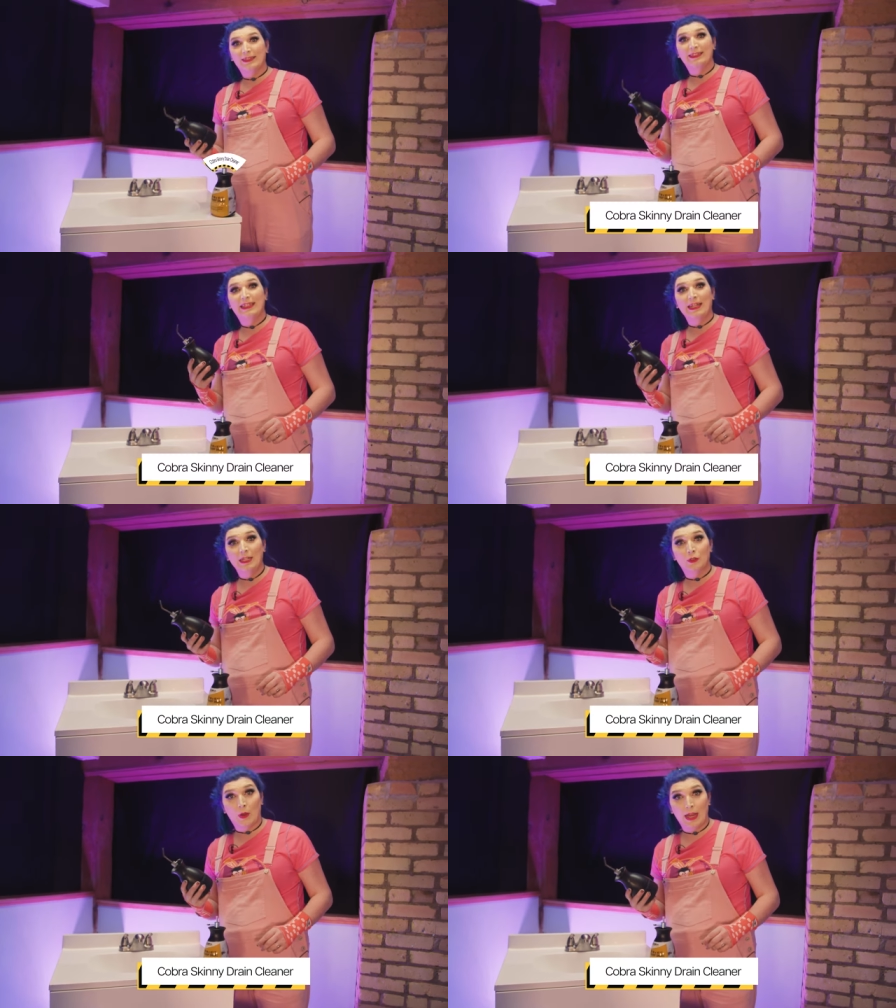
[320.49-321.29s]
a
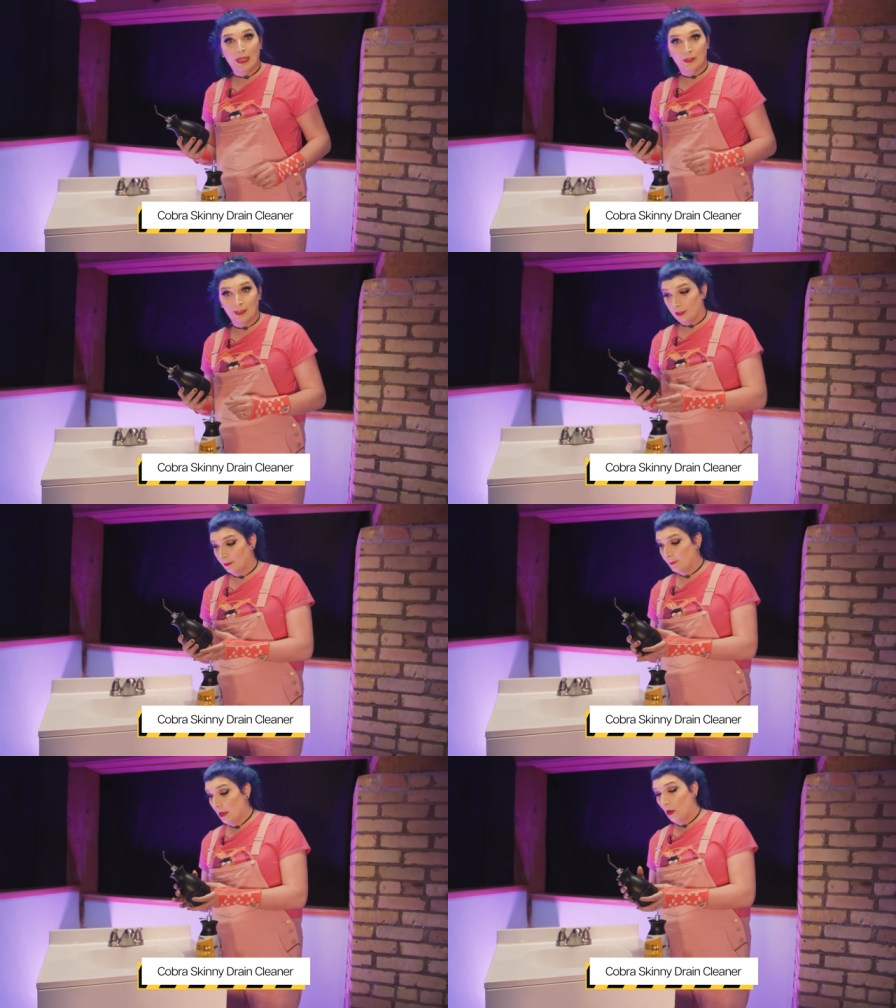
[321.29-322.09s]
skinny drain
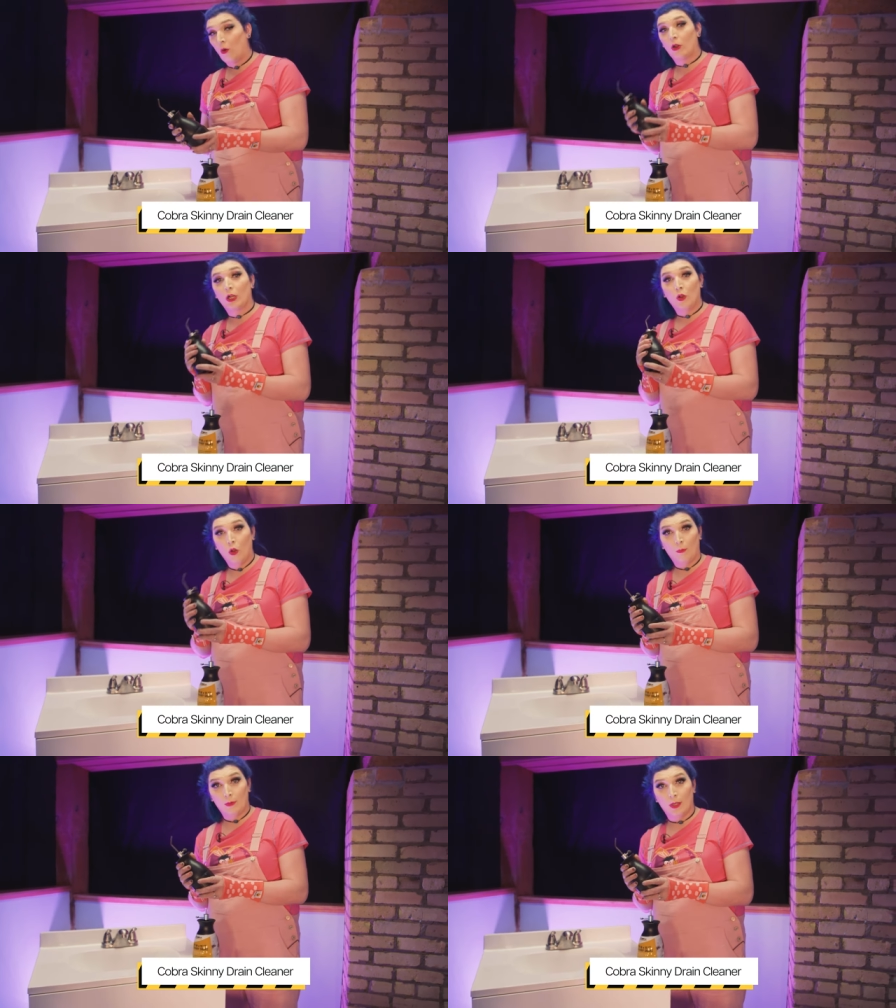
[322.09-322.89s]
cleaner, or a
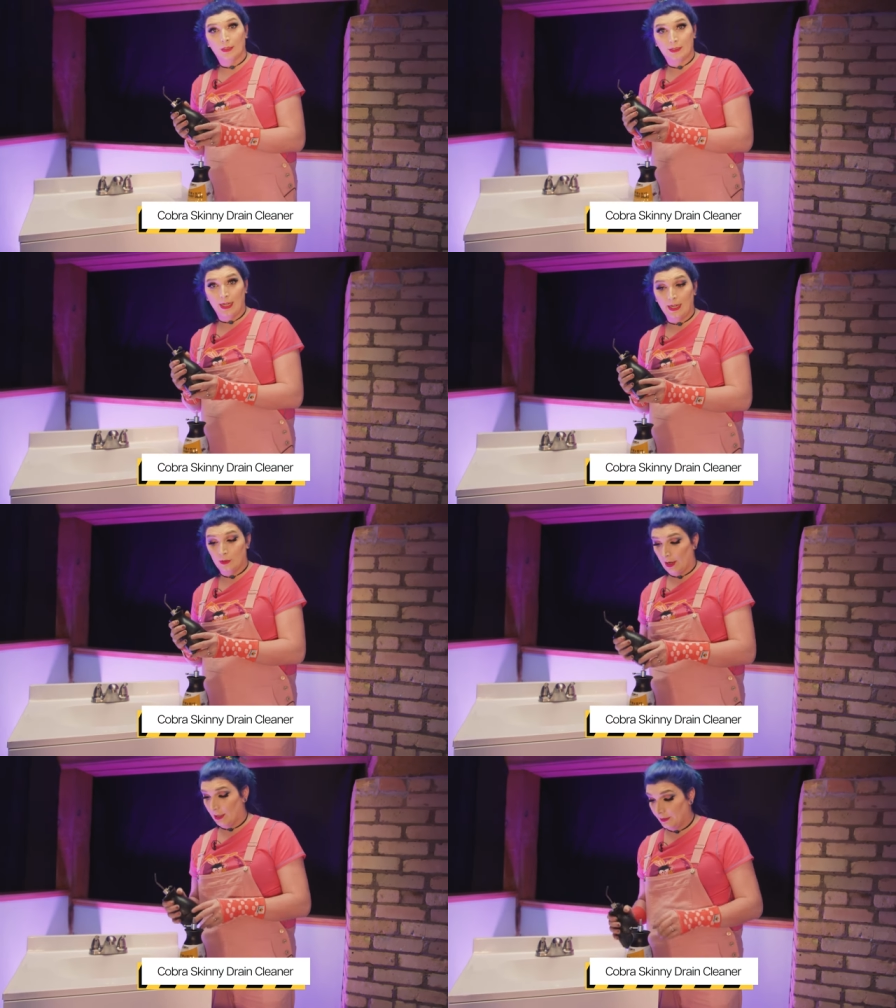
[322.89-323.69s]
Cobra skinny
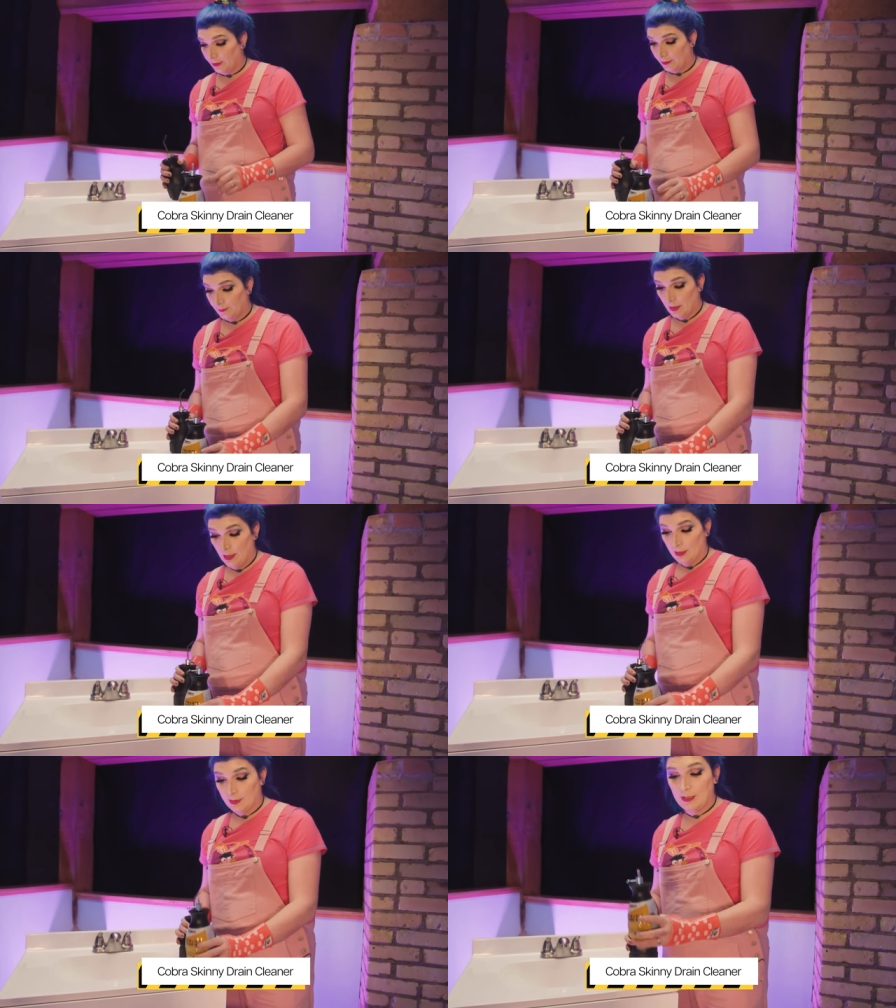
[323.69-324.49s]
drain cleaner.
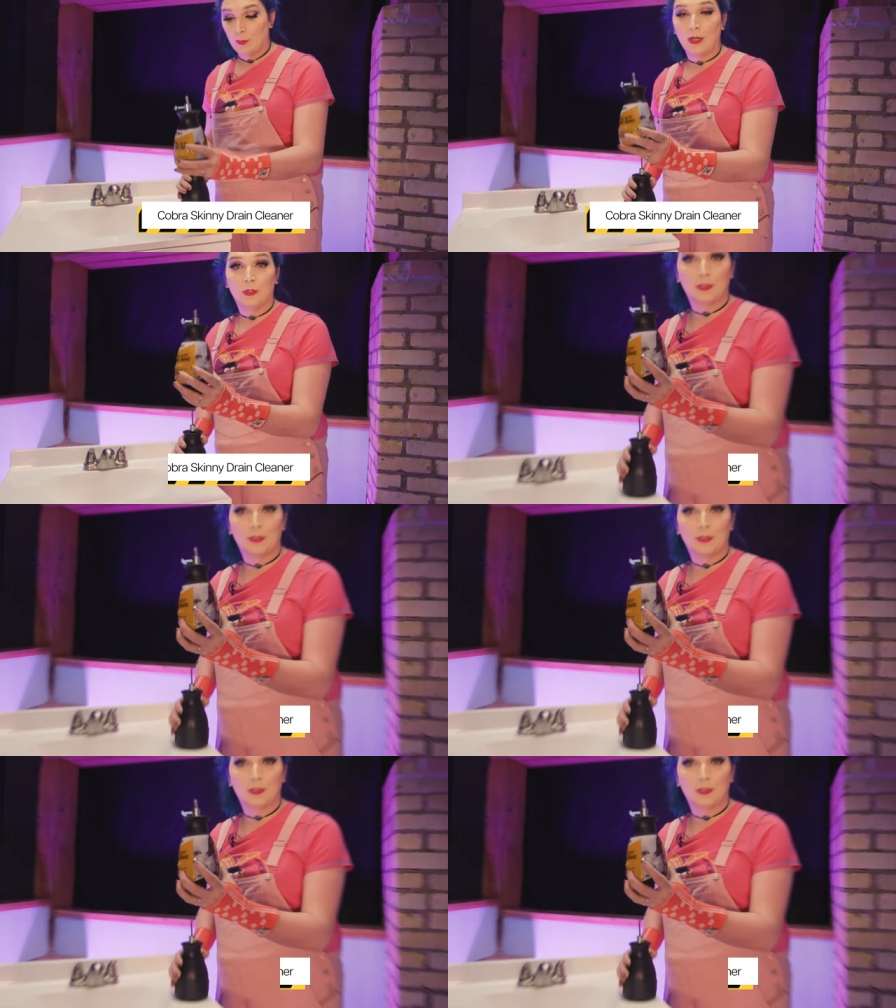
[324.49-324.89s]
This is what it